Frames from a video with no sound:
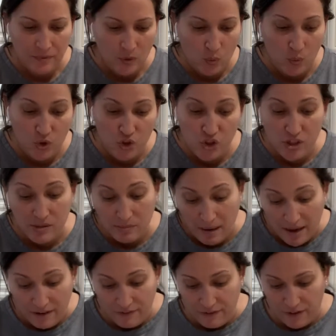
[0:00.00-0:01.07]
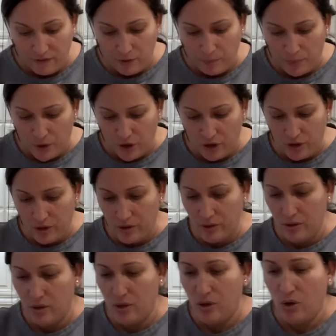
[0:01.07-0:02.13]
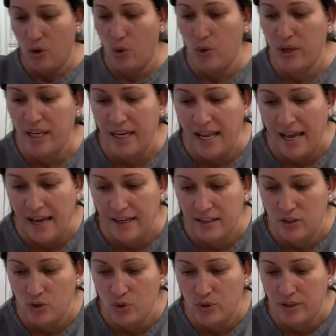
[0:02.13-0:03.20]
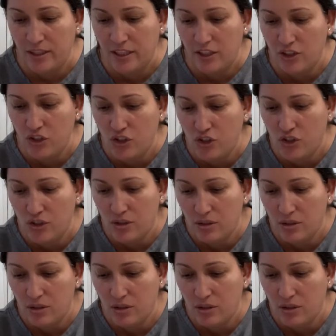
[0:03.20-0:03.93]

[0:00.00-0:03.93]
which is my favorite part. Or you can add it to a dish.